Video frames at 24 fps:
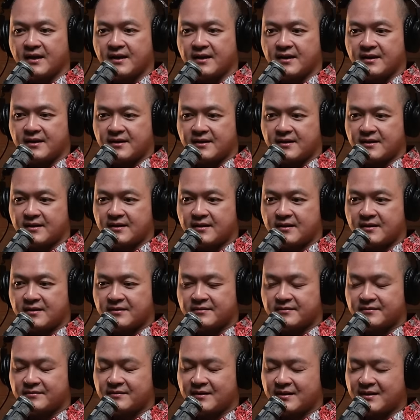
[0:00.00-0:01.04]
uh,
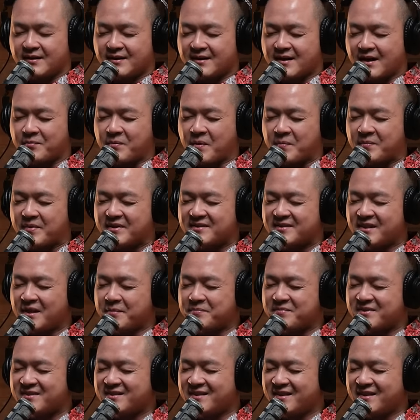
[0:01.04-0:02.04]
I can't remember his name.